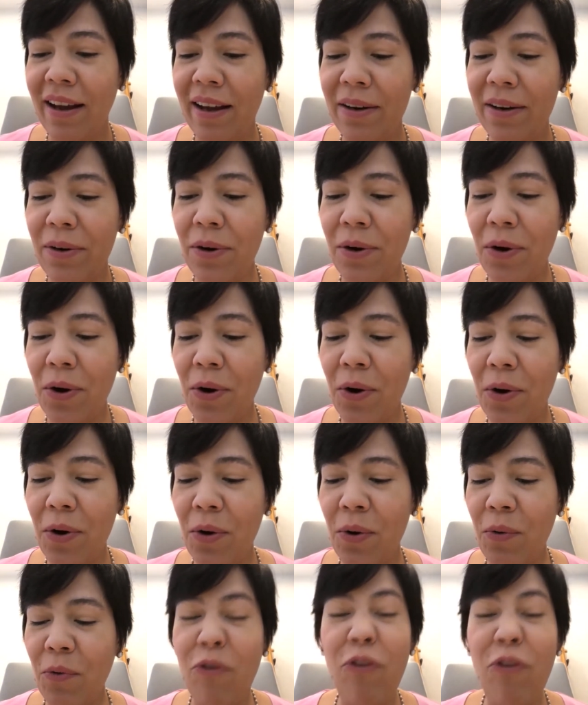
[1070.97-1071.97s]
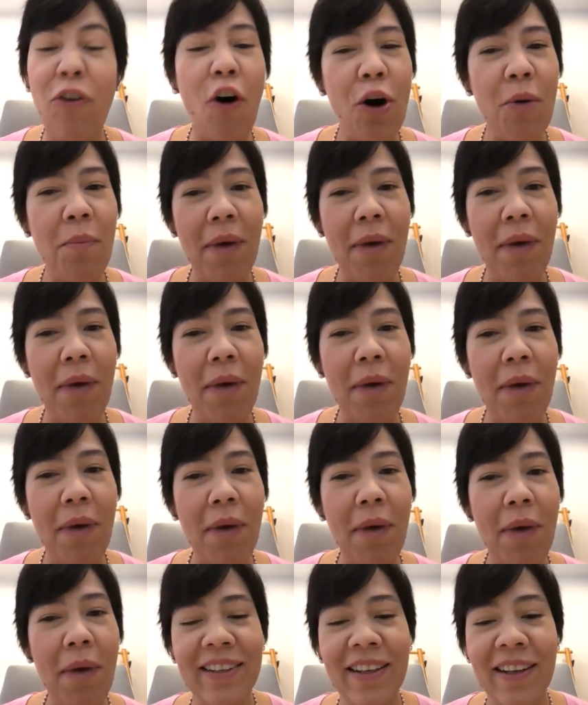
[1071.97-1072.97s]
I don't know, formal,
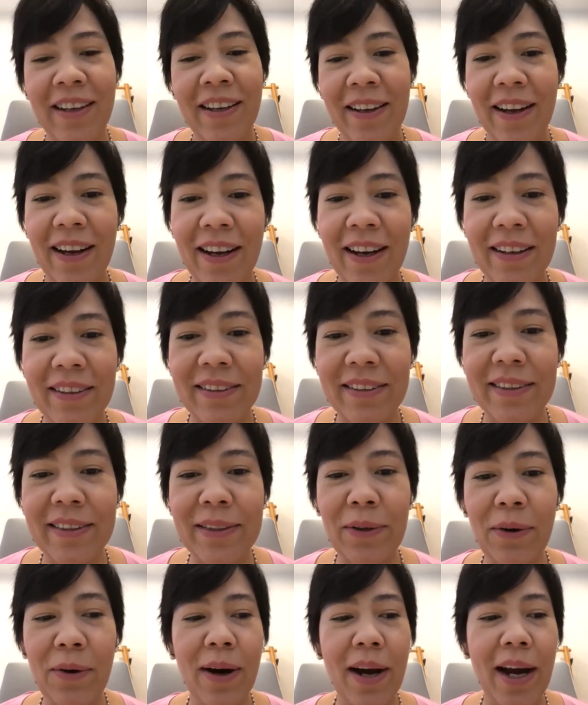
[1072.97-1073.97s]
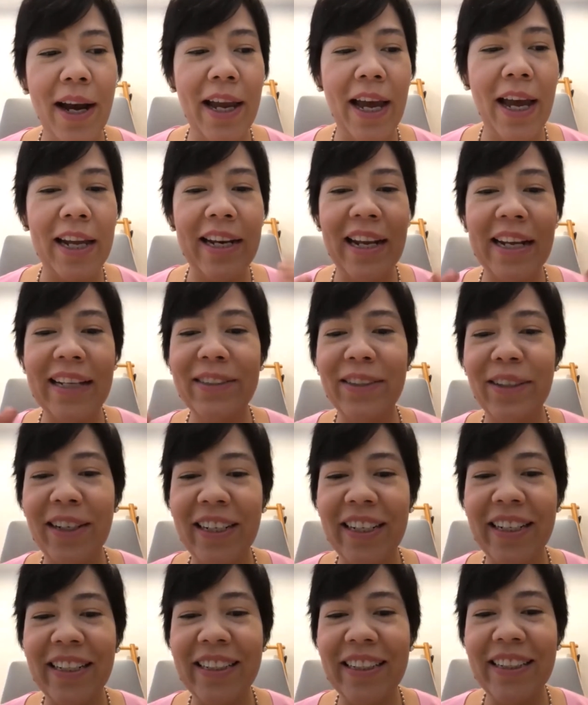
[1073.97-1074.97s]
right? Um, so I had
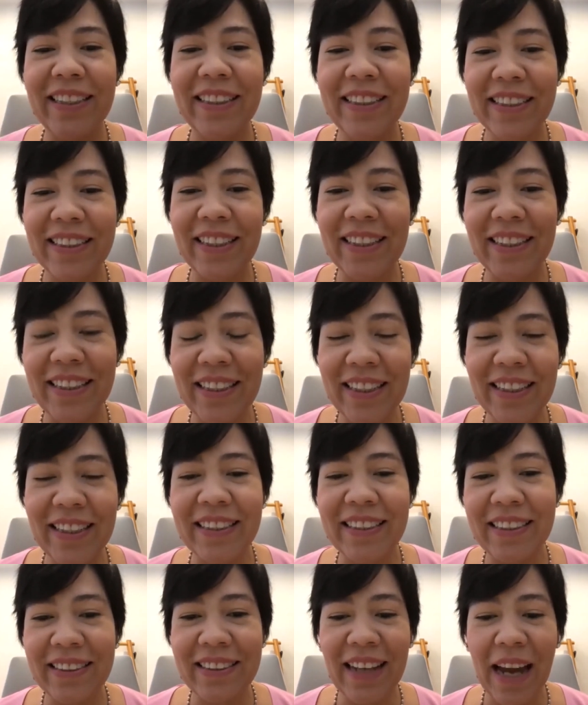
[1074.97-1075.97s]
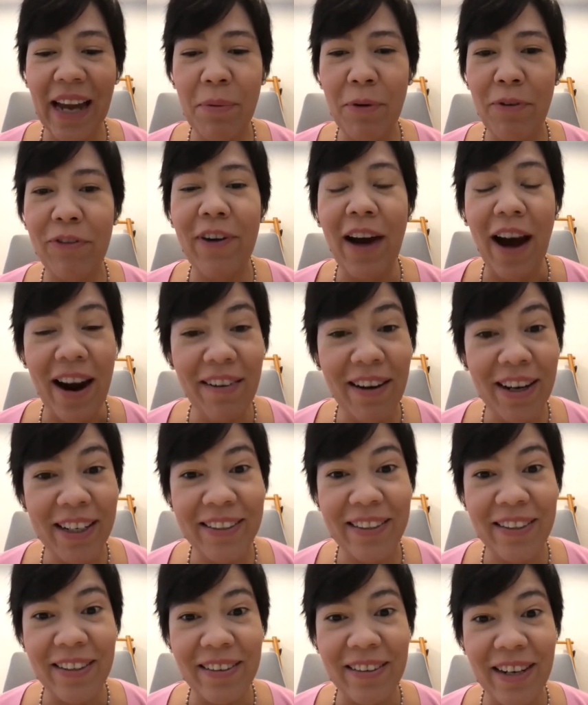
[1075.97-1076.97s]
entered in this in this type of
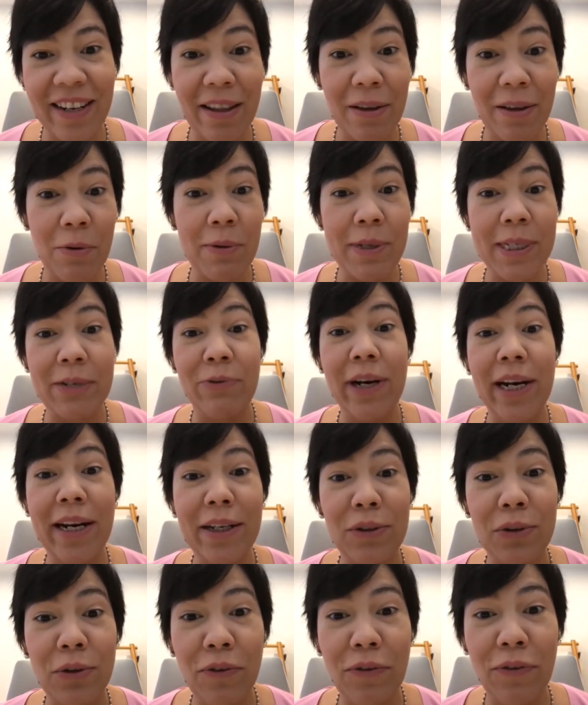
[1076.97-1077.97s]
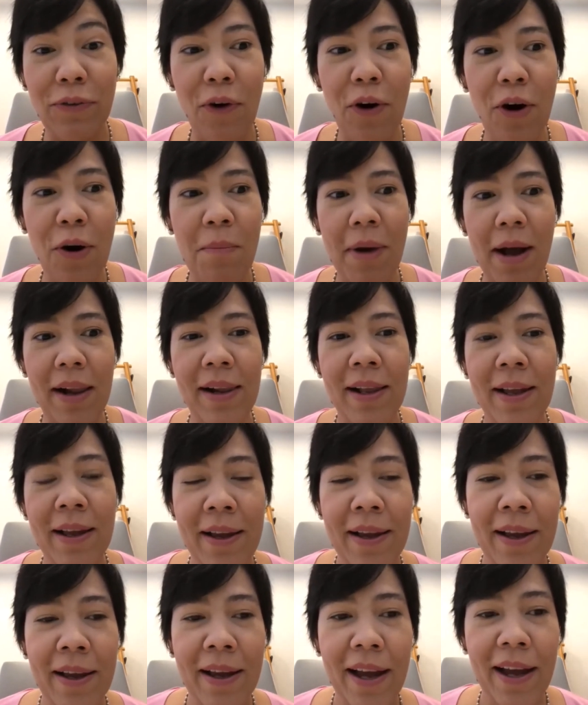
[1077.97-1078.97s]
character, right? That was really too formal.
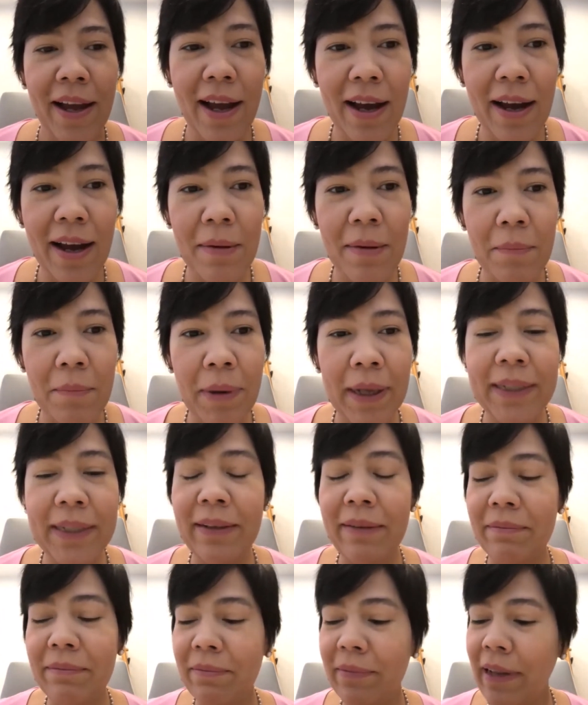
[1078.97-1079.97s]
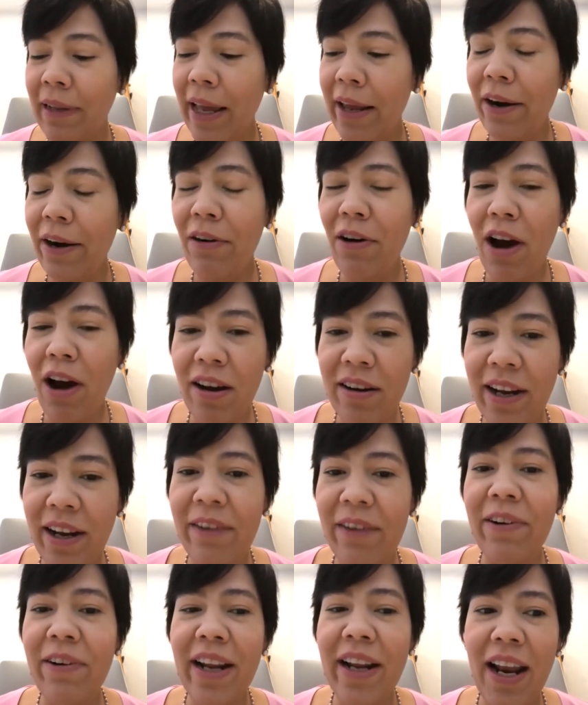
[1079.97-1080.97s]
Uh, but later on,
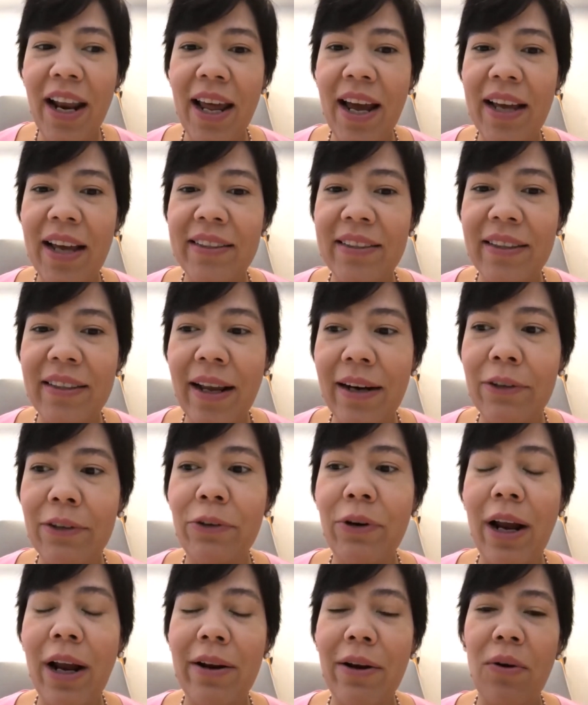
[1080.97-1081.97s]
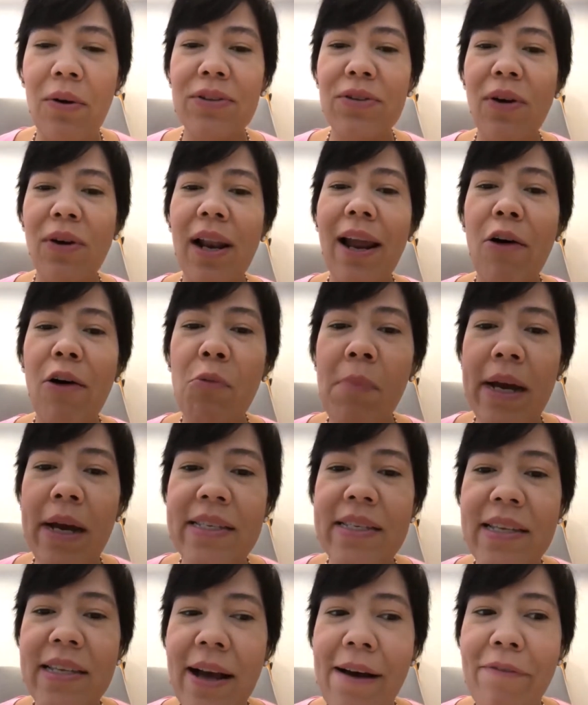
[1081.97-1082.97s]
I realized that I could also allow
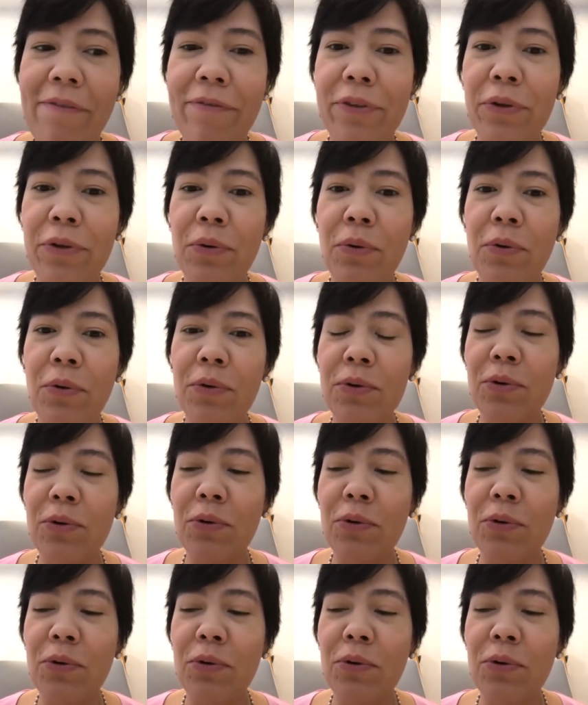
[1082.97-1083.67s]
myself to